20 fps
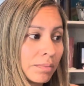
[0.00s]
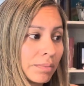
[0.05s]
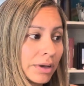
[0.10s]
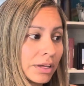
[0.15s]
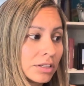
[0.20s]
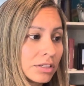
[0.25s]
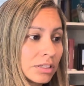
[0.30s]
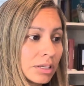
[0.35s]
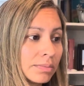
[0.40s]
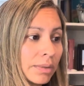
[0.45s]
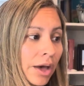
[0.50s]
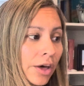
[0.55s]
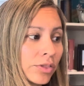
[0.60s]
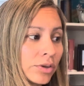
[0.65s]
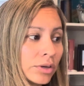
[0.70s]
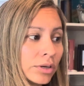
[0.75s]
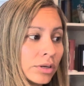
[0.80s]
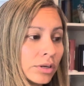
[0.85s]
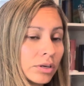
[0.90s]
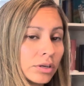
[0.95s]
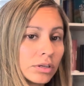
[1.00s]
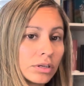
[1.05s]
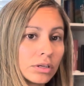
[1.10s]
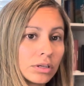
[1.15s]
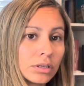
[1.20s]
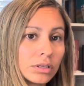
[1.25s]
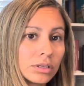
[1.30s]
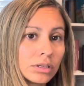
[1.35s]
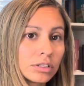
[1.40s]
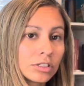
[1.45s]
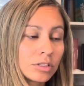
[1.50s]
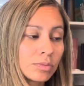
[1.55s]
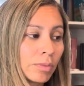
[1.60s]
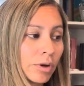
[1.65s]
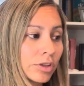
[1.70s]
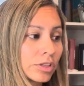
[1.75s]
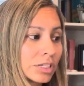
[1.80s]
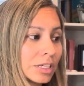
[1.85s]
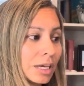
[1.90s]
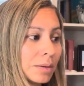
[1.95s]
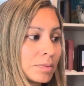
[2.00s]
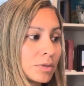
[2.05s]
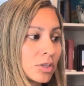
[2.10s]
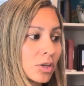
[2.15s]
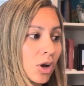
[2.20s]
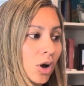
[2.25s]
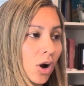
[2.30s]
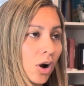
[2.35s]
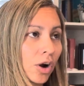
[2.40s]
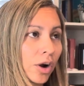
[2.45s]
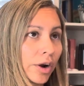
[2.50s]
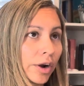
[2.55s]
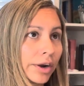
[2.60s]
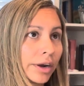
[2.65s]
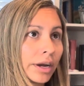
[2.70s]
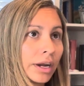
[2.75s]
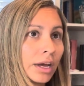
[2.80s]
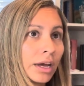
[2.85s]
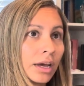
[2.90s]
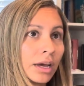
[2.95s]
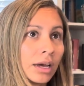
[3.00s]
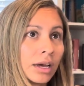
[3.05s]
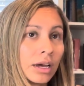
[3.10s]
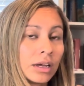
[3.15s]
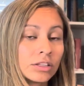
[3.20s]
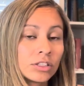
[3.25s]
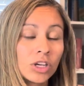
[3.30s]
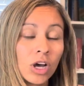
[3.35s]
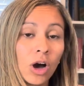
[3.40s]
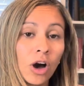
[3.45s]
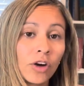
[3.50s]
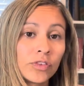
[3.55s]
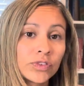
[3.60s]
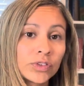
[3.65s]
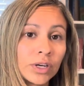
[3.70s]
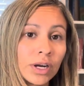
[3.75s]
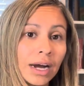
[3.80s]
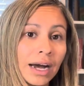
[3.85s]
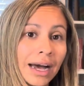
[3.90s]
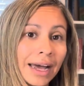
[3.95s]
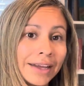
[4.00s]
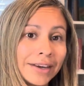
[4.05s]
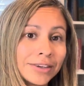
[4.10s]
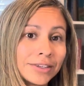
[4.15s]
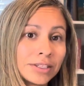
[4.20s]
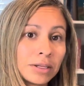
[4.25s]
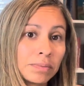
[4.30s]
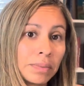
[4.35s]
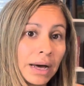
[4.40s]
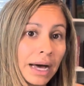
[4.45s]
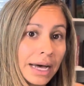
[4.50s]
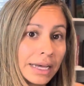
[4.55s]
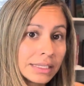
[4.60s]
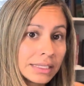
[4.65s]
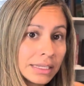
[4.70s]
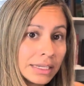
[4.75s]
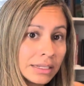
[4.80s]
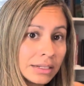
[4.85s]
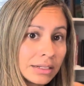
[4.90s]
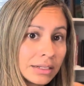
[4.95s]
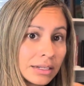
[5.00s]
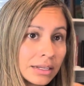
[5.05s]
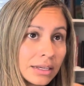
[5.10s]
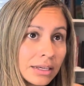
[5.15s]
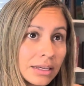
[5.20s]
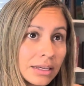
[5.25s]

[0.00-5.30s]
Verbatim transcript: But some other small tips are to offer a higher deposit.